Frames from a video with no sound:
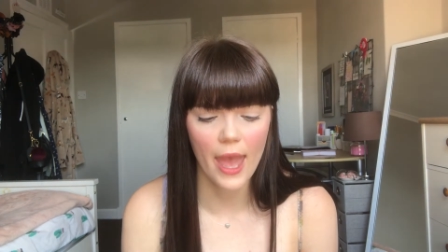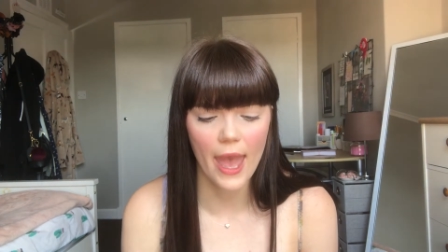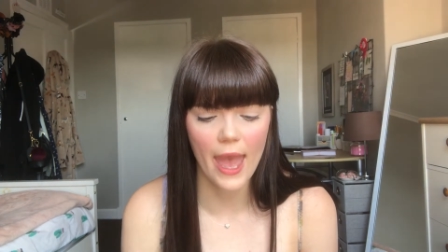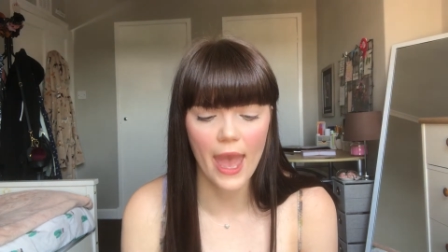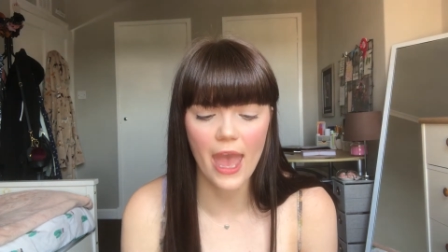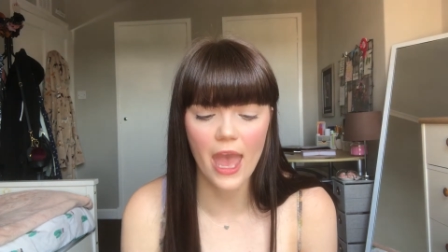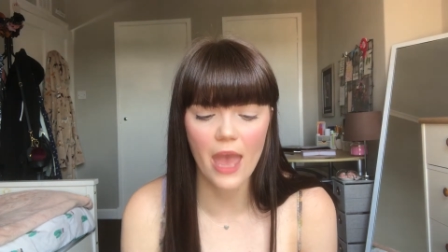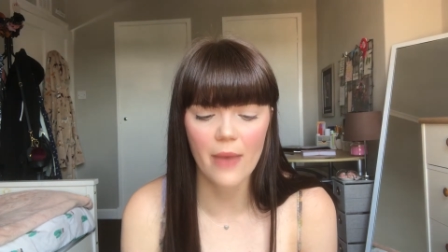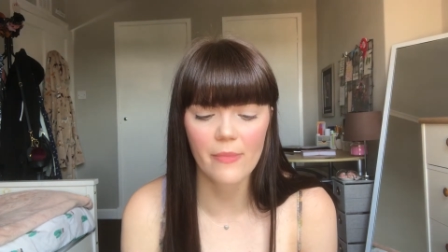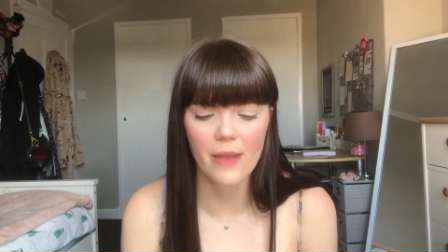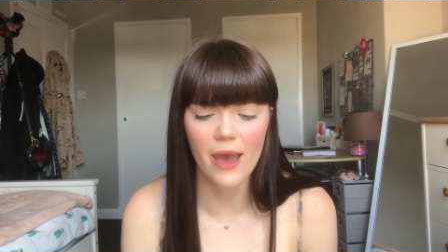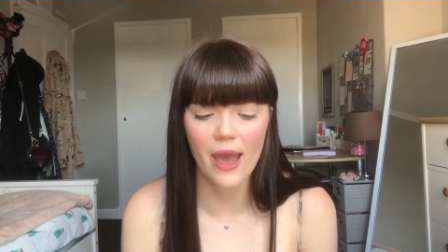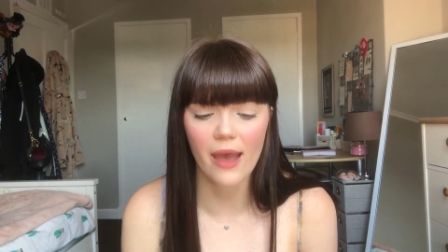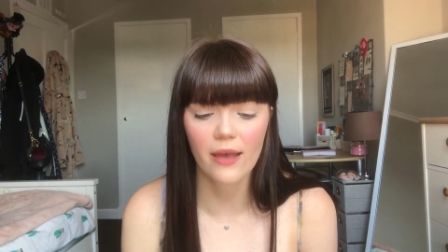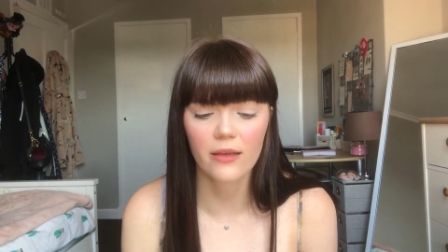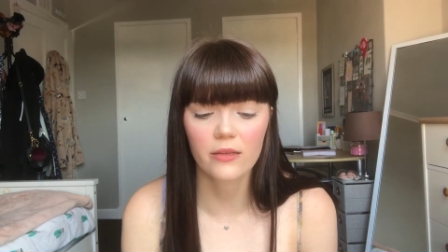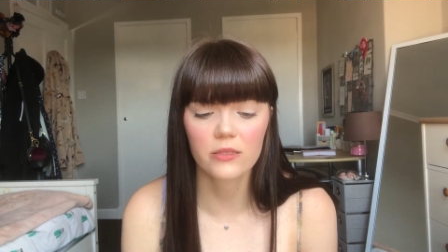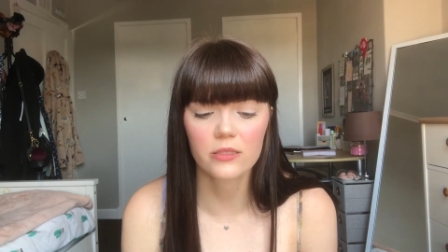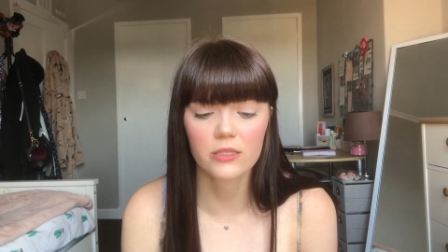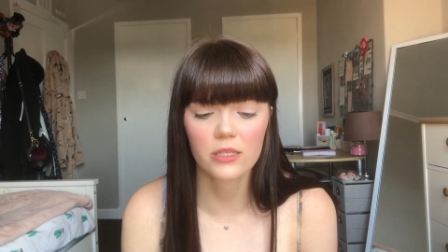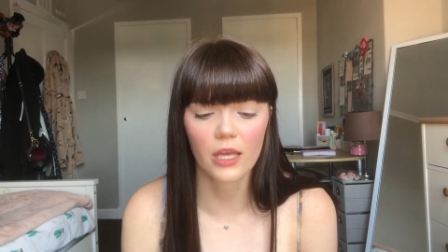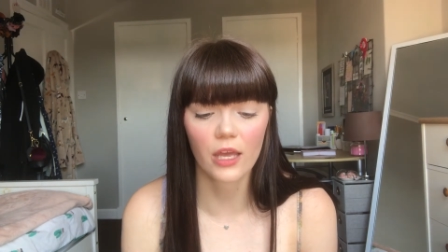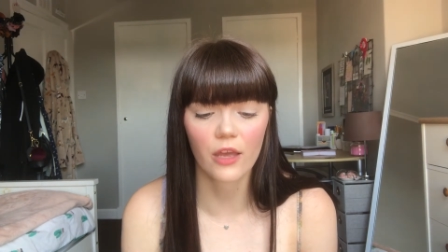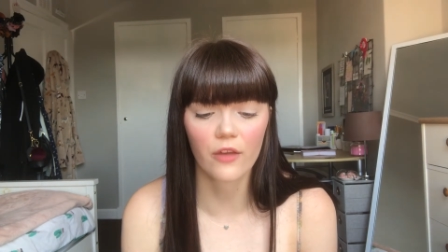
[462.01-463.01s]

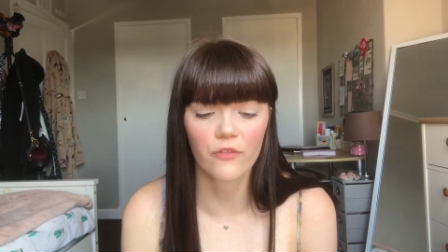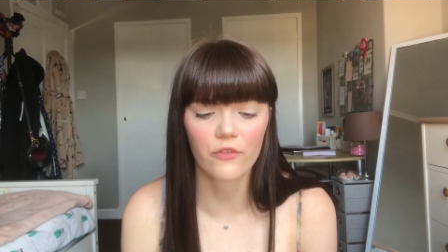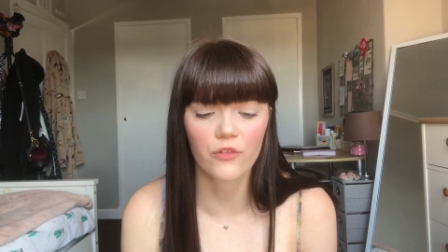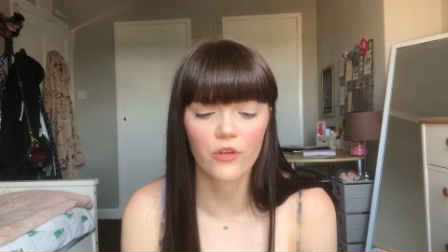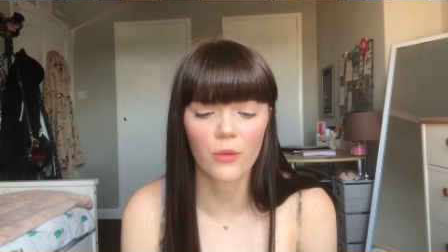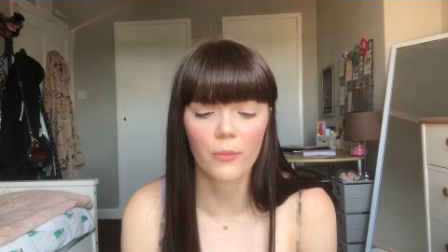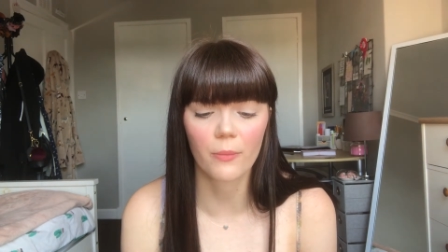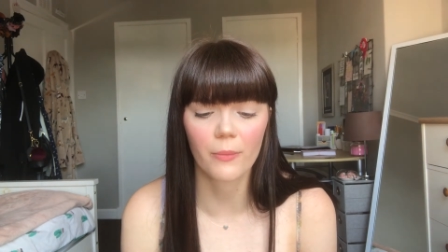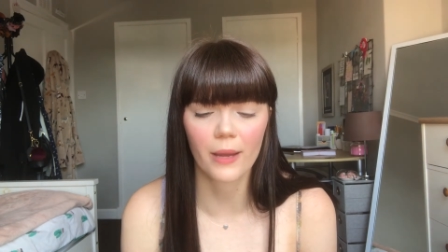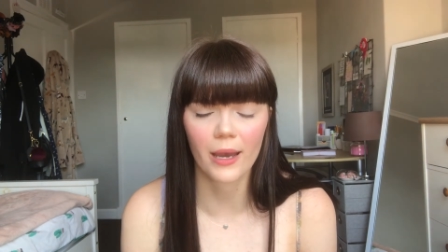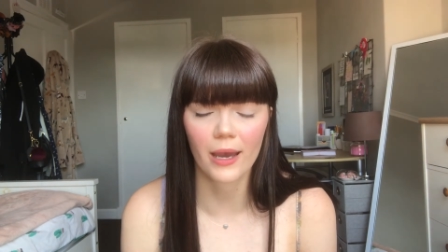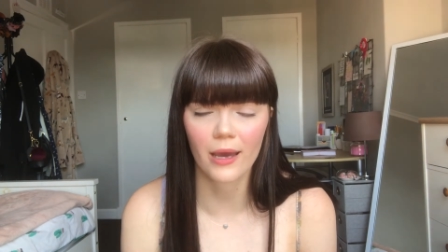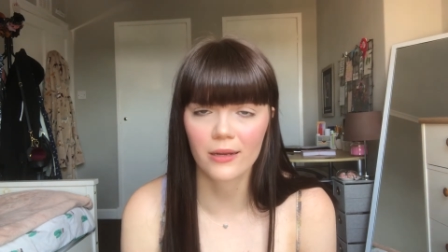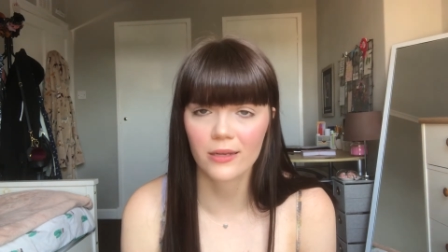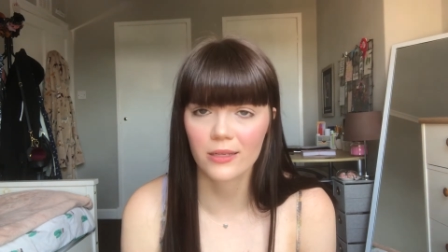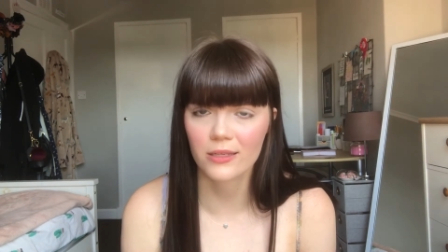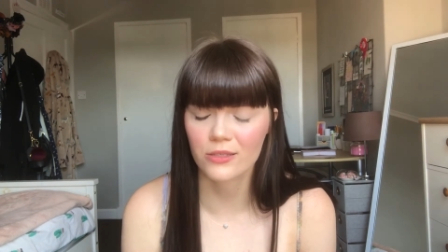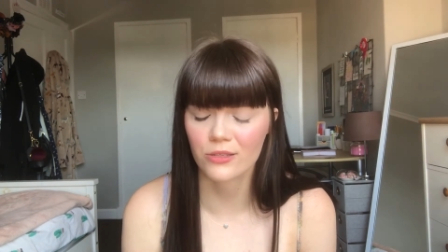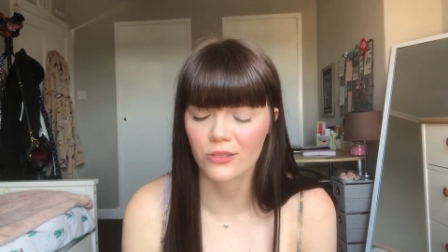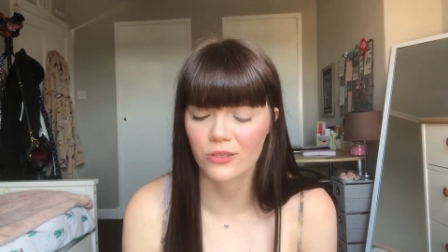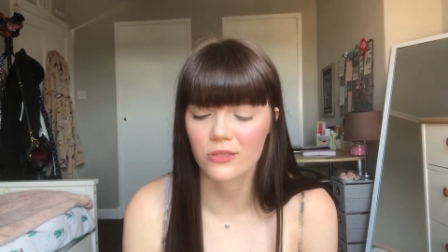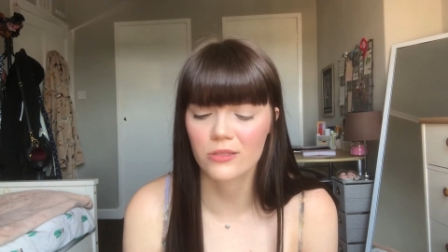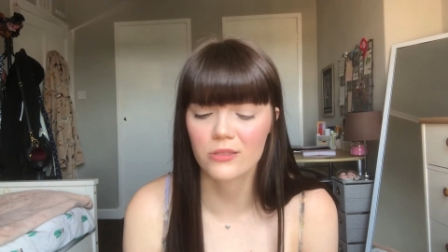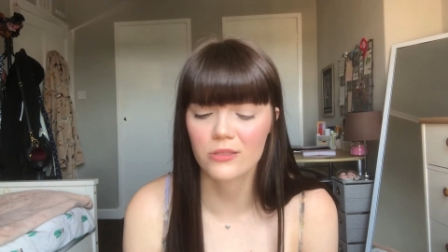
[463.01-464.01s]
Asks if you're
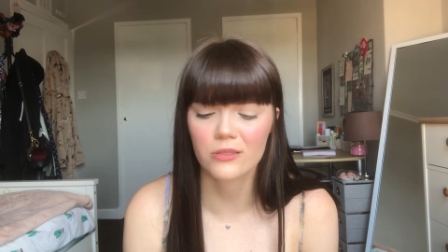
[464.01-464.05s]
married or you're